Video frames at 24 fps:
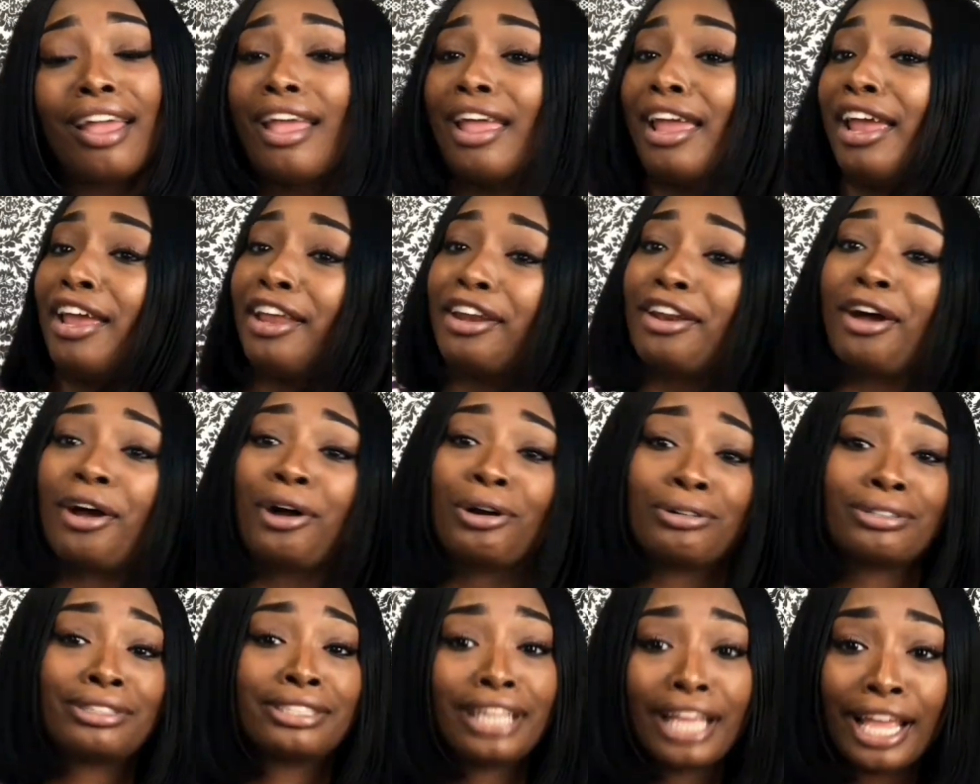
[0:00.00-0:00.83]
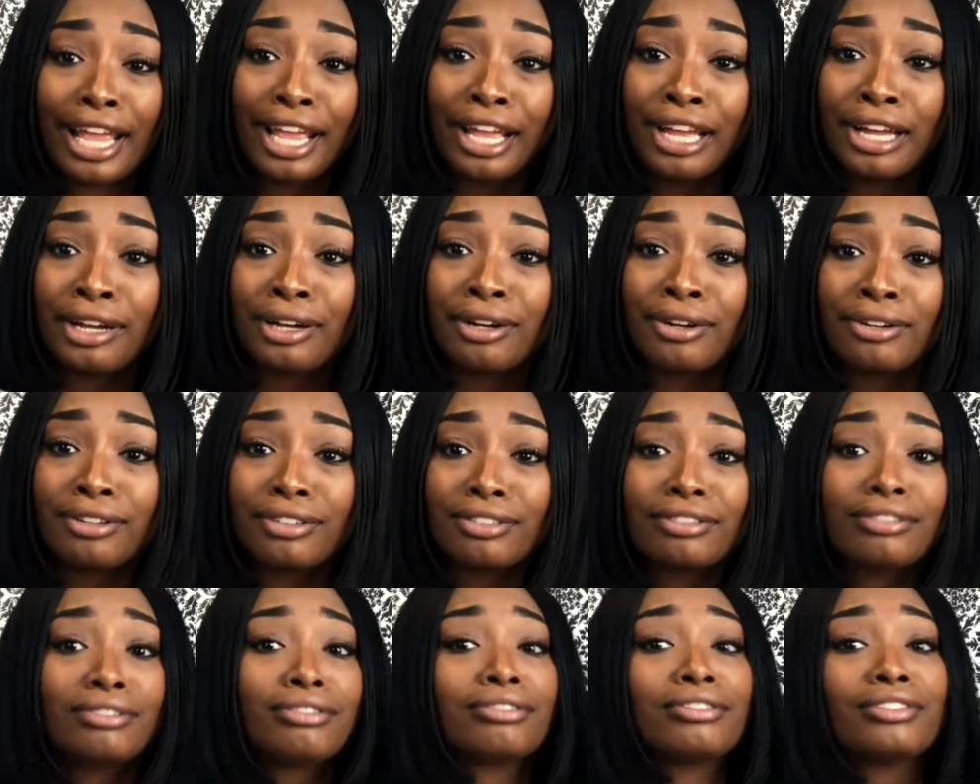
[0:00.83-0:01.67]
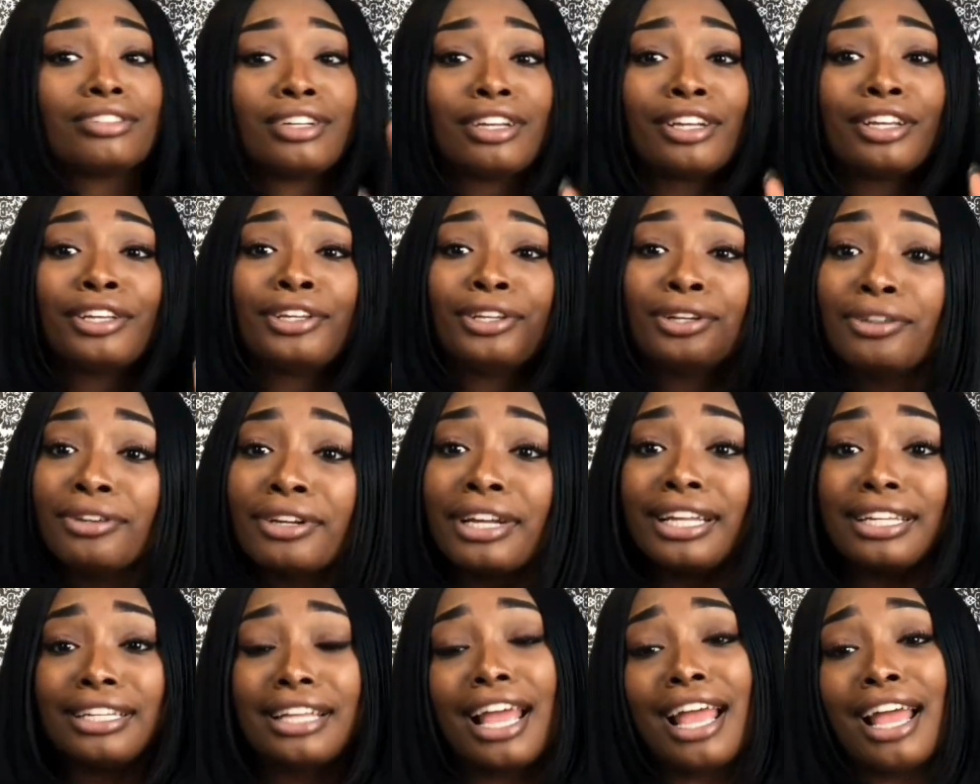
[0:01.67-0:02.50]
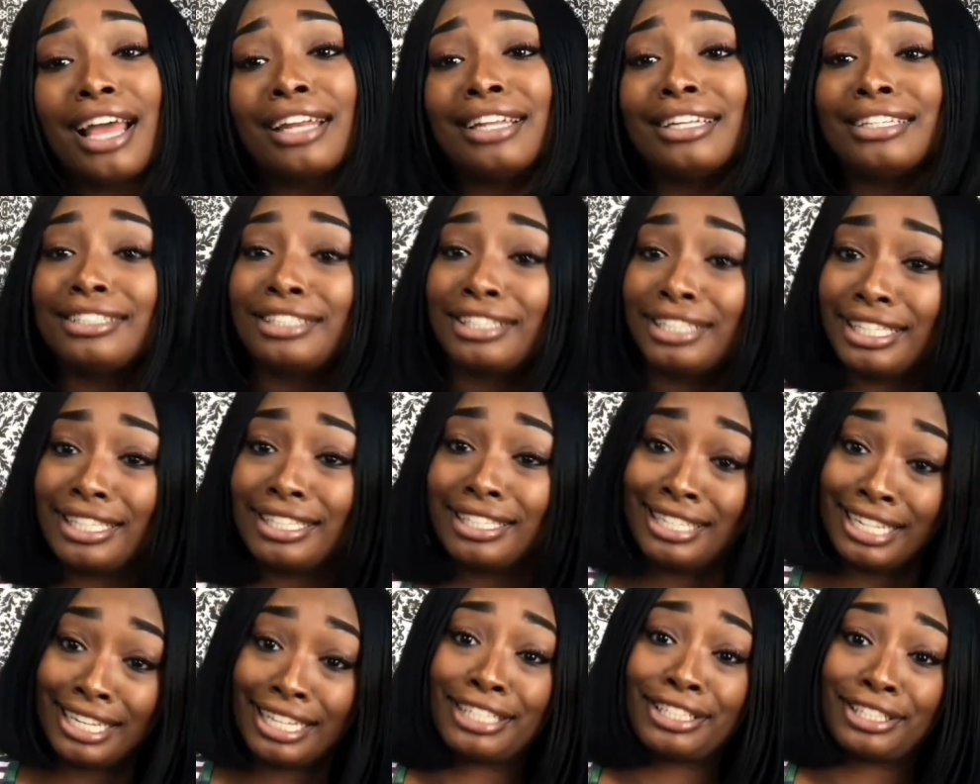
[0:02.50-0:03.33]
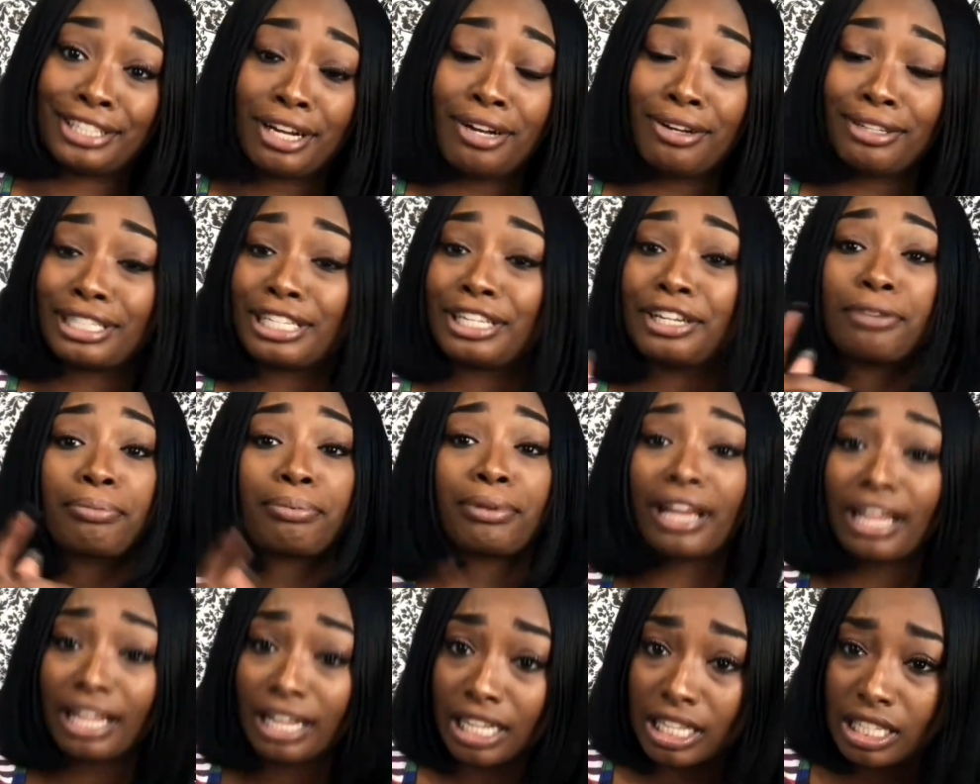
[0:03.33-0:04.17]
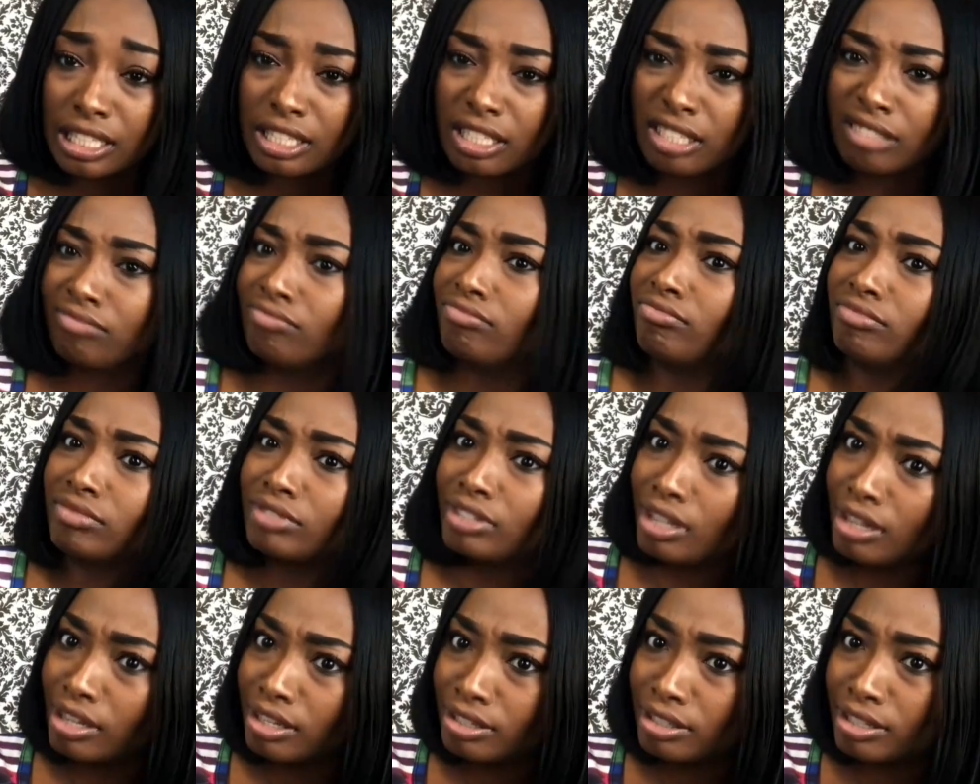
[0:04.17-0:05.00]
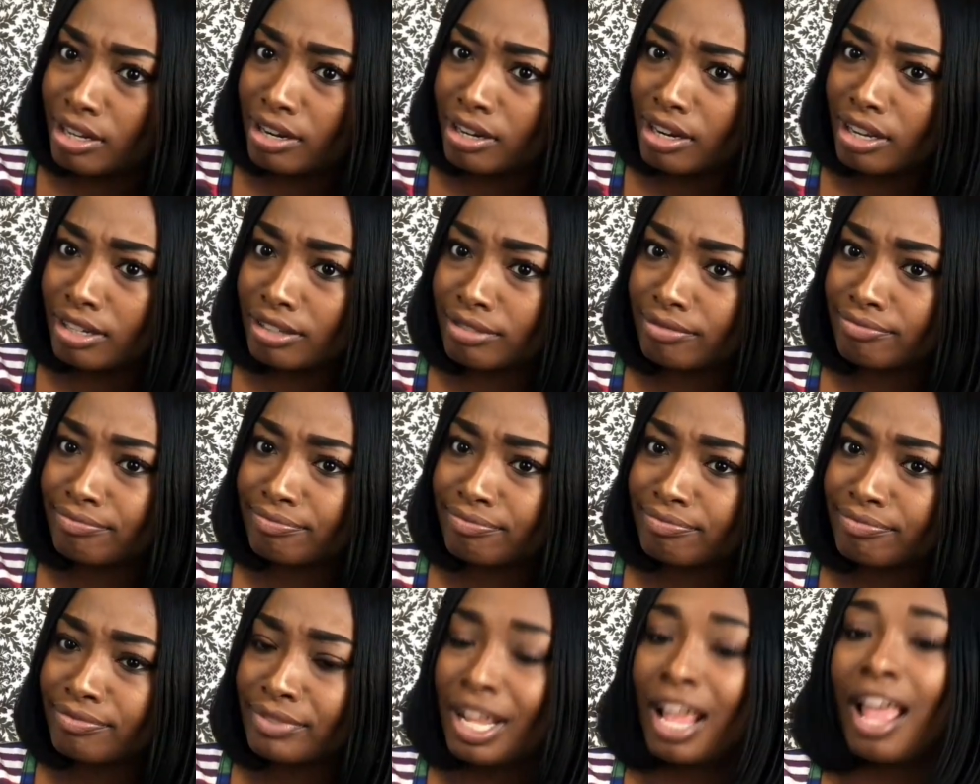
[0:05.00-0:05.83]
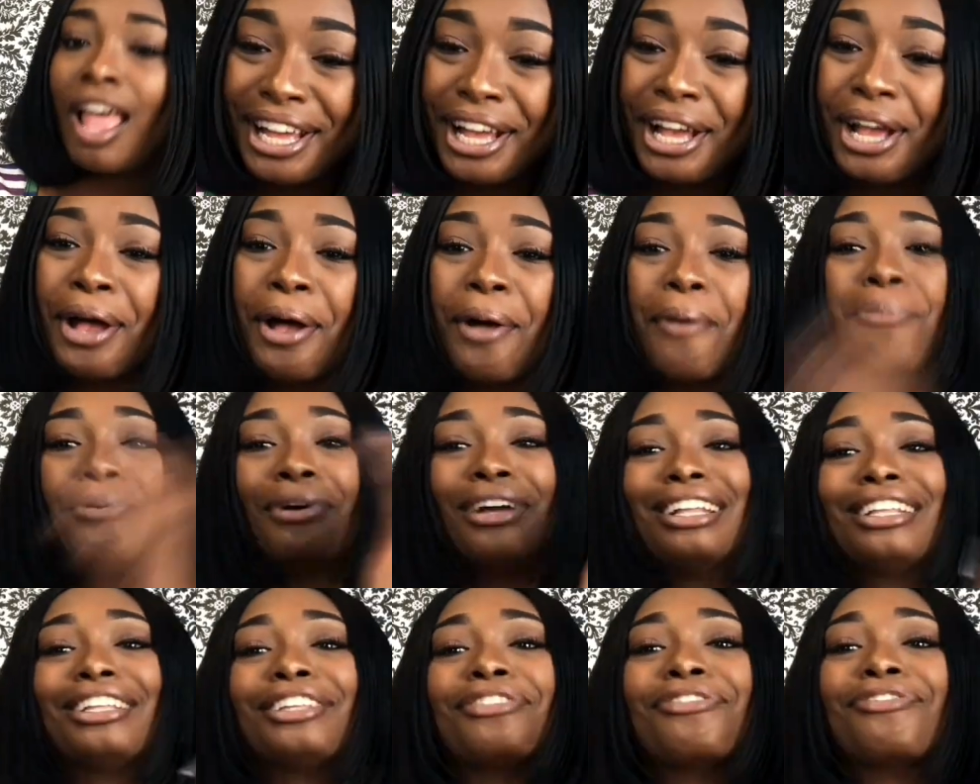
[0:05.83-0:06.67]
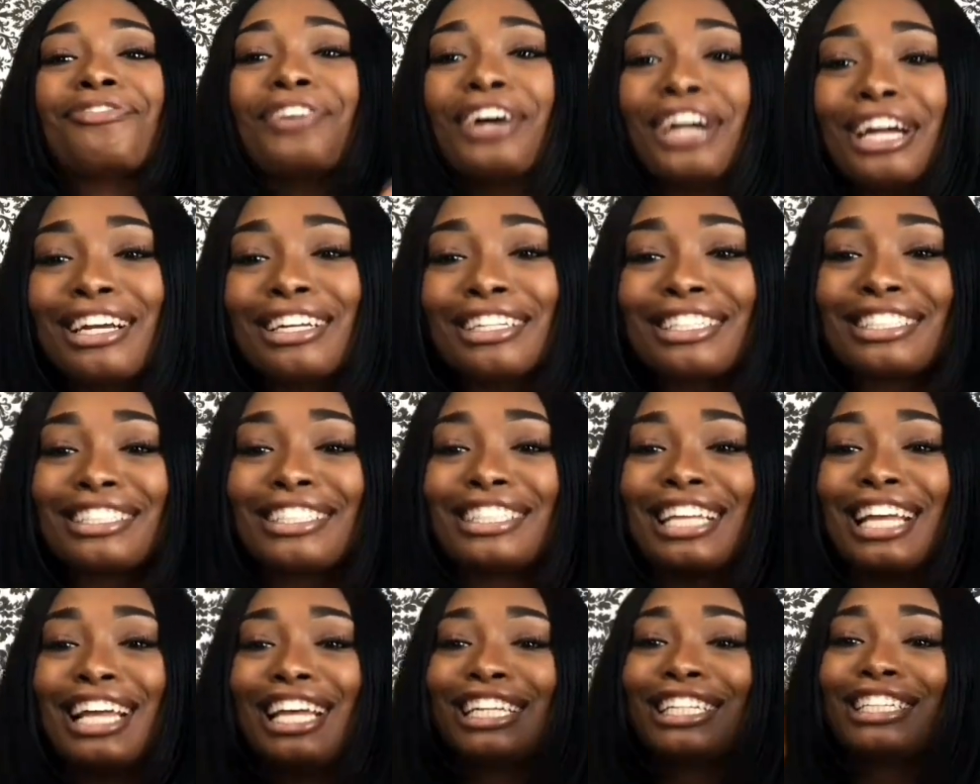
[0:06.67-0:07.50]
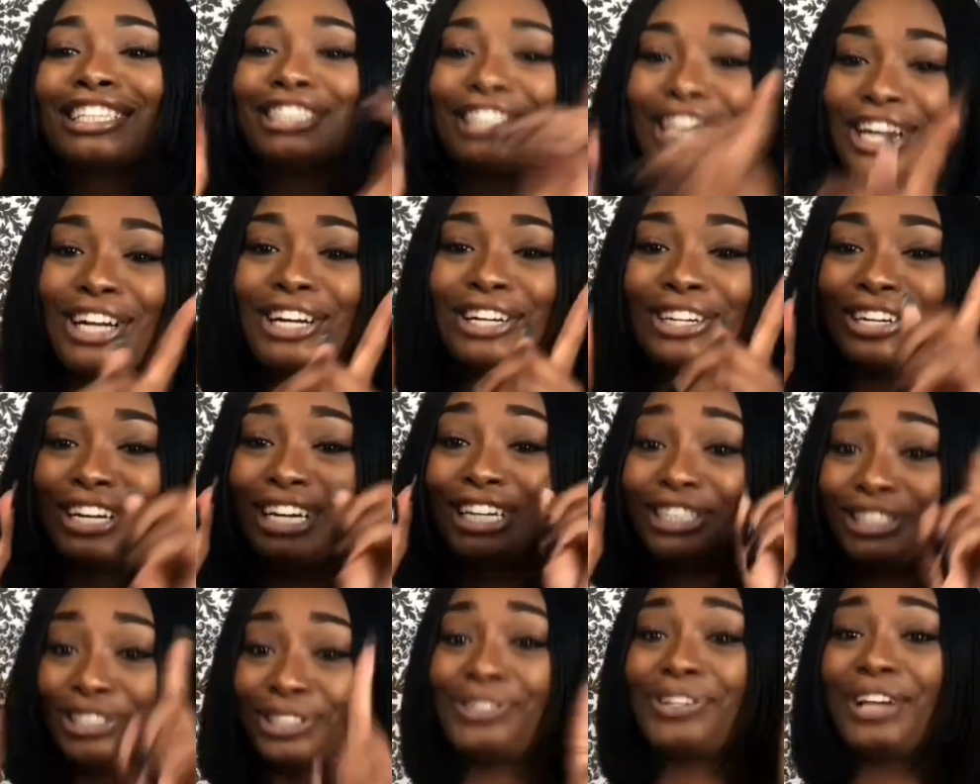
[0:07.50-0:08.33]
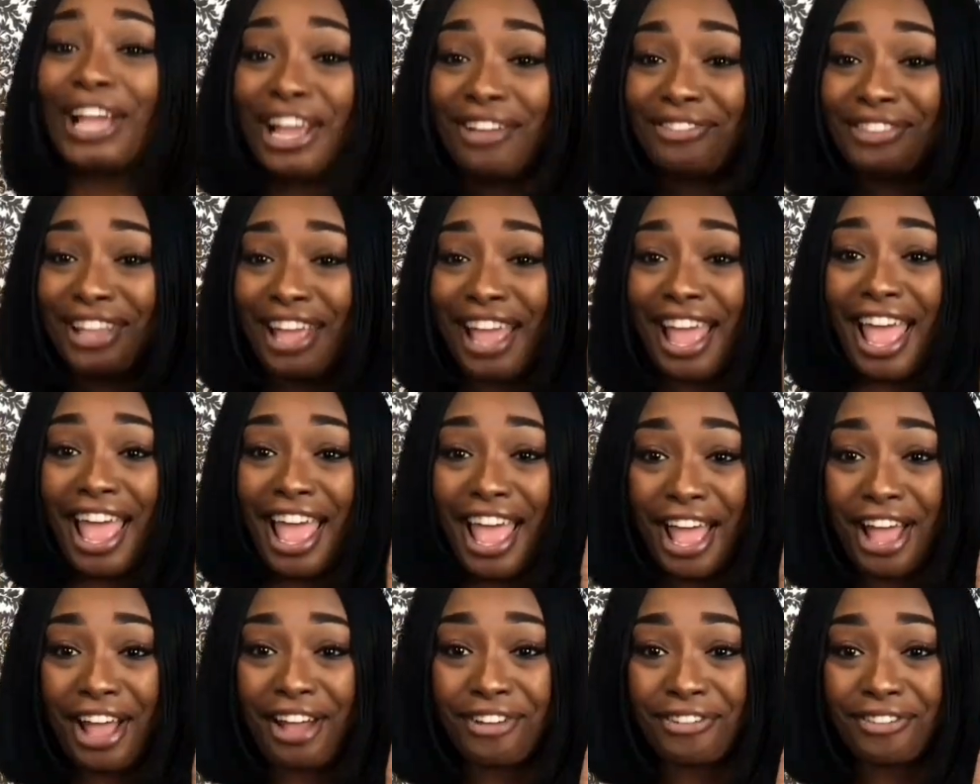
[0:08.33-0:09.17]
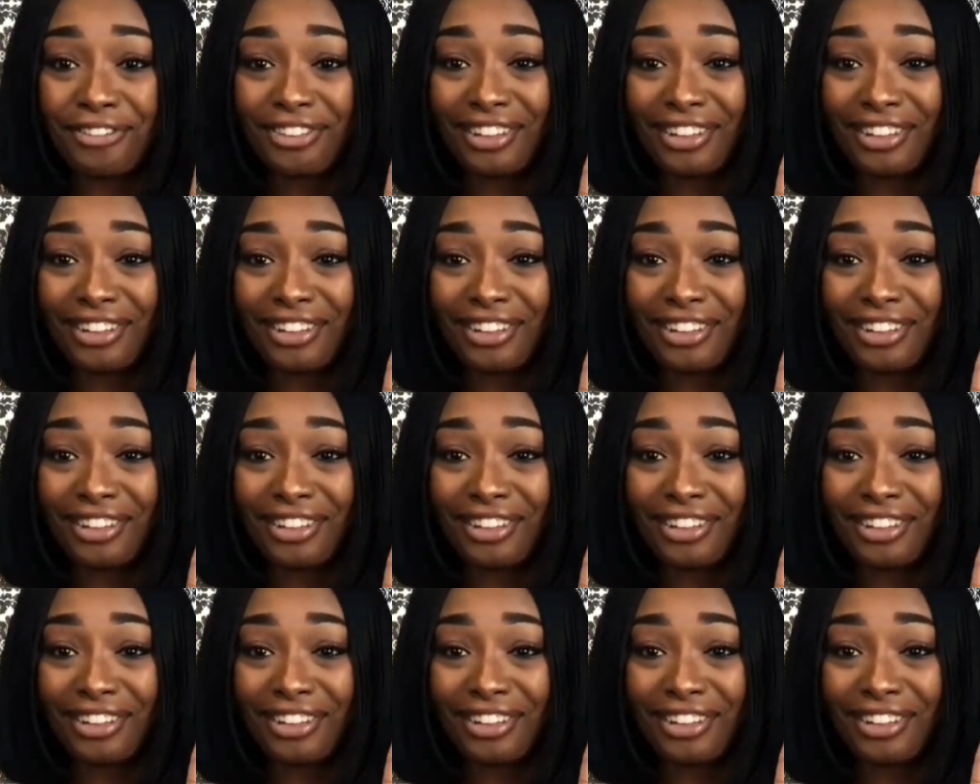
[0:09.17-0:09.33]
in the hotel. You need to have these 10 songs in your playlist so you can turn up. But the first song that you have to have